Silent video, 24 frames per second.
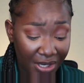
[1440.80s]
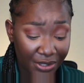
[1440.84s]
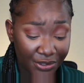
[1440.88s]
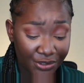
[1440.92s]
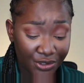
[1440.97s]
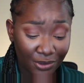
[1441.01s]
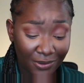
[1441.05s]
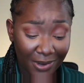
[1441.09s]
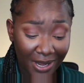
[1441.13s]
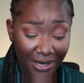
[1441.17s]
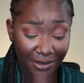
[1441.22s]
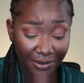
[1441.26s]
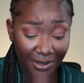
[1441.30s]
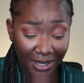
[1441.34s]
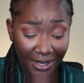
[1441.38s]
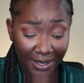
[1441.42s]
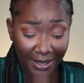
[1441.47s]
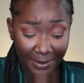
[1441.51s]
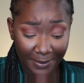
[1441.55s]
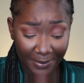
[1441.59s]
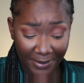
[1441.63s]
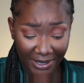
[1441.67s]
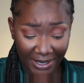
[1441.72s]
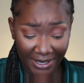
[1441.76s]
So I look at
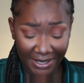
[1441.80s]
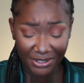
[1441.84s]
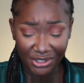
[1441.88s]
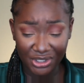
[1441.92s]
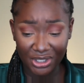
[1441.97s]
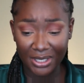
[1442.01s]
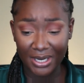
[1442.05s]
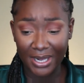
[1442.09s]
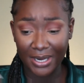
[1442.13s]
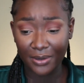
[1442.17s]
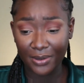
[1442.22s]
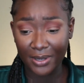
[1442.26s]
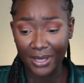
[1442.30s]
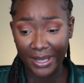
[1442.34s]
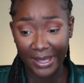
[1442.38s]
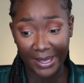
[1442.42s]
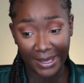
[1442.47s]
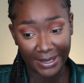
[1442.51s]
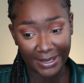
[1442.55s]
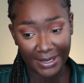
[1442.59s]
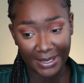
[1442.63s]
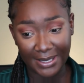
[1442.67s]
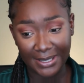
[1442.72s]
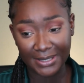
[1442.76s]
her page and I look at
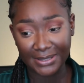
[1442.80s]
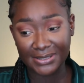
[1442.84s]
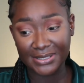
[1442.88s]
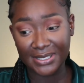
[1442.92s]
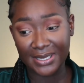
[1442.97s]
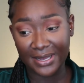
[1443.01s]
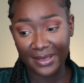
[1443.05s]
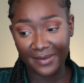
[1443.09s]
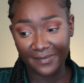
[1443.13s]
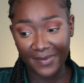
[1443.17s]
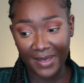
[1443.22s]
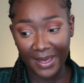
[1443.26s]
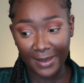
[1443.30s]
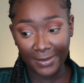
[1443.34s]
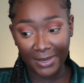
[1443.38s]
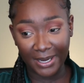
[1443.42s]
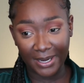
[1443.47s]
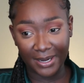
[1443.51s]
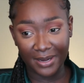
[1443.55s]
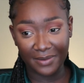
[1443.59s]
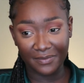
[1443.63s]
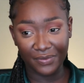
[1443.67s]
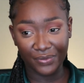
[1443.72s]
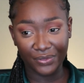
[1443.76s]
her kids and her family
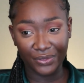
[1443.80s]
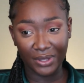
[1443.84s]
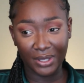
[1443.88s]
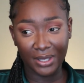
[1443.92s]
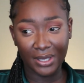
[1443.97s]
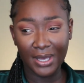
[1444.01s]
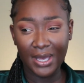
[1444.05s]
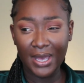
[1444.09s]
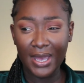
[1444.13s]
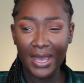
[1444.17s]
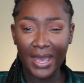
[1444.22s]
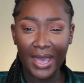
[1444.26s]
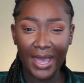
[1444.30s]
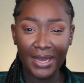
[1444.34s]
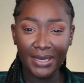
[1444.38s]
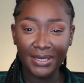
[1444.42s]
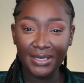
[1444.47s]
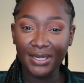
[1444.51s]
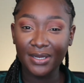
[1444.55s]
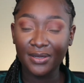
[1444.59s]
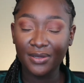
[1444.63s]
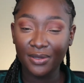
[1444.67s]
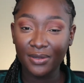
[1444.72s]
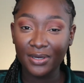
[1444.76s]
and everything,
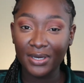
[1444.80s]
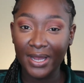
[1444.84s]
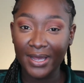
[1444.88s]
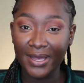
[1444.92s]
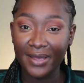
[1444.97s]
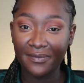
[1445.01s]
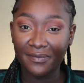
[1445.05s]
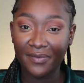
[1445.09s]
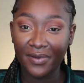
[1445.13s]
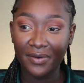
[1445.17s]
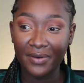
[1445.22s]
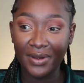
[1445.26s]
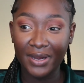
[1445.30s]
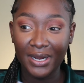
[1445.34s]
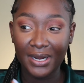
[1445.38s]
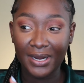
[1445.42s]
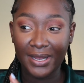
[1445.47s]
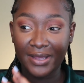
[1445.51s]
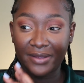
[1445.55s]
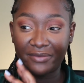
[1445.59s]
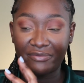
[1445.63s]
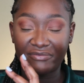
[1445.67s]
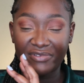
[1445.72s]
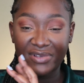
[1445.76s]
and they look like a very
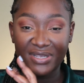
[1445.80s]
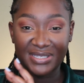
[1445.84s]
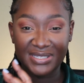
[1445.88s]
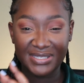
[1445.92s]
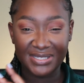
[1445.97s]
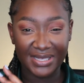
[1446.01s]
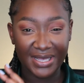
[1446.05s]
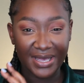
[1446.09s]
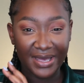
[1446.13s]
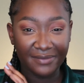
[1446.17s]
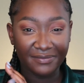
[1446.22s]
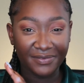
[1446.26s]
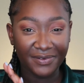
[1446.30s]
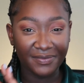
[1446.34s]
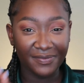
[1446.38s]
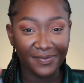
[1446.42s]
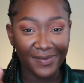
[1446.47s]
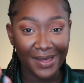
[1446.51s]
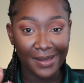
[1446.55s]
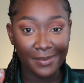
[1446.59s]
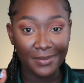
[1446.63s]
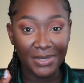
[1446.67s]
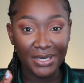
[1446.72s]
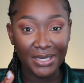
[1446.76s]
like reserved
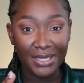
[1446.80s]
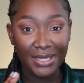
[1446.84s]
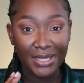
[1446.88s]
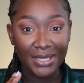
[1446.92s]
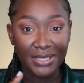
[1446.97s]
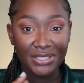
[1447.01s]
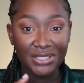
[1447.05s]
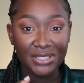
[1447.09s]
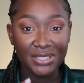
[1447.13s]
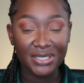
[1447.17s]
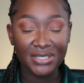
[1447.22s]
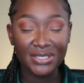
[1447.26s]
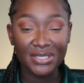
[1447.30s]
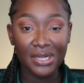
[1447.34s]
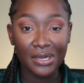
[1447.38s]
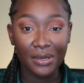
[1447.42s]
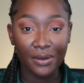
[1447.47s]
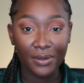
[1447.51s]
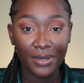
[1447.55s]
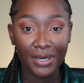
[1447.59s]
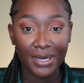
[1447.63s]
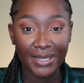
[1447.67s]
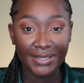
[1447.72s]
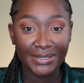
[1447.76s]
family. She doesn't
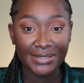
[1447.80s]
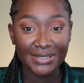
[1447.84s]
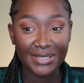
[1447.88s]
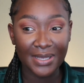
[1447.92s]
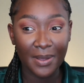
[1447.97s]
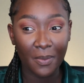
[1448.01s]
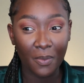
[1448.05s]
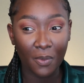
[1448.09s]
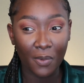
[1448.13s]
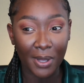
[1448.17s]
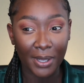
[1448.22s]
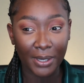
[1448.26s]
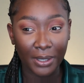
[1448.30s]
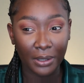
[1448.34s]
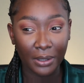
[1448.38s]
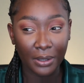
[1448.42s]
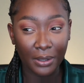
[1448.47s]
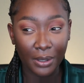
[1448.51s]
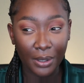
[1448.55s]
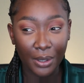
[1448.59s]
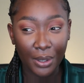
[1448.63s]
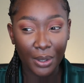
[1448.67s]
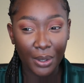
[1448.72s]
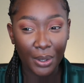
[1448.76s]
look like someone
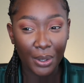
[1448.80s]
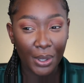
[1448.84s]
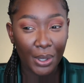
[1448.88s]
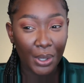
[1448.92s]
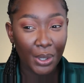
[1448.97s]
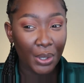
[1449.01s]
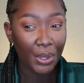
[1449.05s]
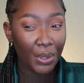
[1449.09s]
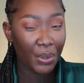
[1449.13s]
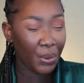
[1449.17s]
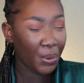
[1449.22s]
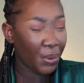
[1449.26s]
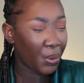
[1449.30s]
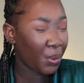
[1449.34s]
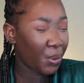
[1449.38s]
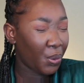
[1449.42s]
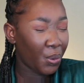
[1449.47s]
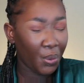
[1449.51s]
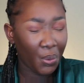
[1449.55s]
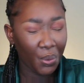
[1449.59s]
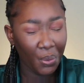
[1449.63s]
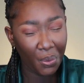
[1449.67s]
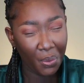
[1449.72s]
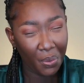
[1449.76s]

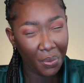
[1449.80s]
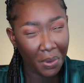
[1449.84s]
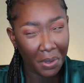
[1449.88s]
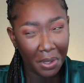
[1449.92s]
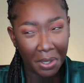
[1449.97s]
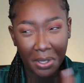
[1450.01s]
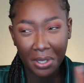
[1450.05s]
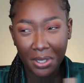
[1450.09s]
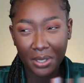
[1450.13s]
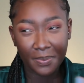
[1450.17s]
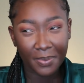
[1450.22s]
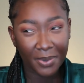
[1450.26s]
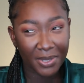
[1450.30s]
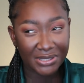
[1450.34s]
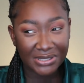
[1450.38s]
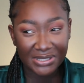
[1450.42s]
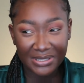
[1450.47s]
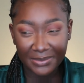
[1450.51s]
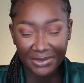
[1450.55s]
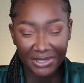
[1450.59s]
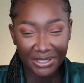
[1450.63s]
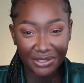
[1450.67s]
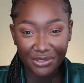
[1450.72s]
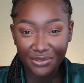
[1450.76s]
who could
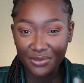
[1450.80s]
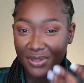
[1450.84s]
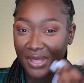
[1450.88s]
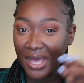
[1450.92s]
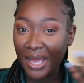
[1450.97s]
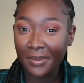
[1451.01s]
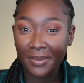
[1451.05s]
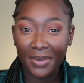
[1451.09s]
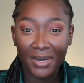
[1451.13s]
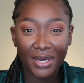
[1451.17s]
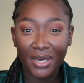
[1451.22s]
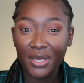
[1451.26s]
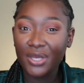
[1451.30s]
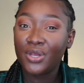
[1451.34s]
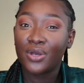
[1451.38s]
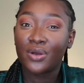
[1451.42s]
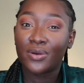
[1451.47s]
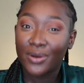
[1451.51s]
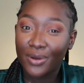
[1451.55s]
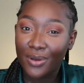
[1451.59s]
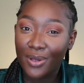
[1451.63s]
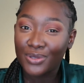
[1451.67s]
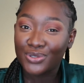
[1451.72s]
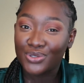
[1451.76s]
possibly do that, but then you
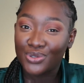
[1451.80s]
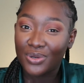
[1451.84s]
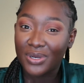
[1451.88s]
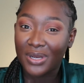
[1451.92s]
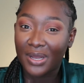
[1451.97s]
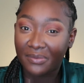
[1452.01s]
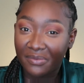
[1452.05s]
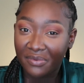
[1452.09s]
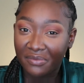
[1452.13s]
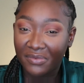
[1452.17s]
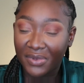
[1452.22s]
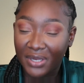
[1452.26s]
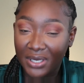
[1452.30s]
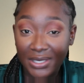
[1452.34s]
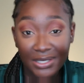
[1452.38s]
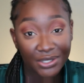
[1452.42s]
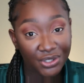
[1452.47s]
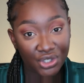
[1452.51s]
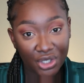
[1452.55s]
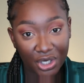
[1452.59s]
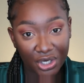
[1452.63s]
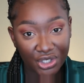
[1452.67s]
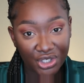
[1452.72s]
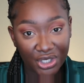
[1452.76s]
could also never really
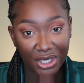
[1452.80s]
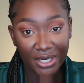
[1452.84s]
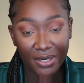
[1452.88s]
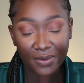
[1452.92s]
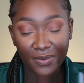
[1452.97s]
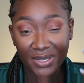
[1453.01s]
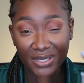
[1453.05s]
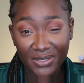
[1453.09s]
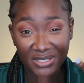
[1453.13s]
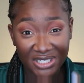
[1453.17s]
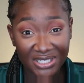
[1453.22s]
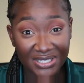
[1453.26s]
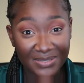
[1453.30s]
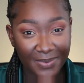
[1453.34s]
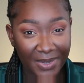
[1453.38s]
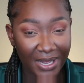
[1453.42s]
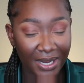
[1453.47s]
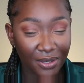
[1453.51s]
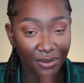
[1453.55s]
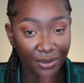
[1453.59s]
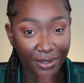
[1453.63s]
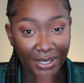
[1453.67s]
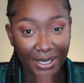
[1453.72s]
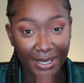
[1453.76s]
judge anyone just
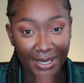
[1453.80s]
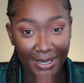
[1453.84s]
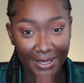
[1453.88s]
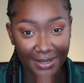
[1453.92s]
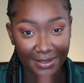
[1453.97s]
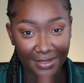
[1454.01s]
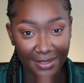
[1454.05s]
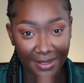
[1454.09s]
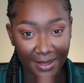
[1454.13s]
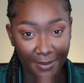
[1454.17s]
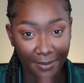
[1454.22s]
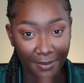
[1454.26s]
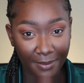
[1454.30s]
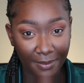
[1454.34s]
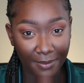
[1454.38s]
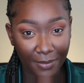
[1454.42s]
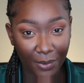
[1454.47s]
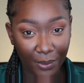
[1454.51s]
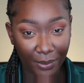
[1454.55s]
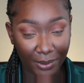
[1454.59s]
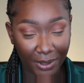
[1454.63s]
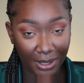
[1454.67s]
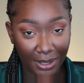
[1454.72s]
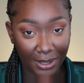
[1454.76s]
by looking at them,
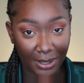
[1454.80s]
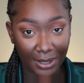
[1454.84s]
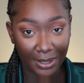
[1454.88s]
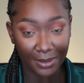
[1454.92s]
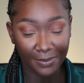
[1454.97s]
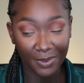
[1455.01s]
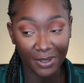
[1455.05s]
okay?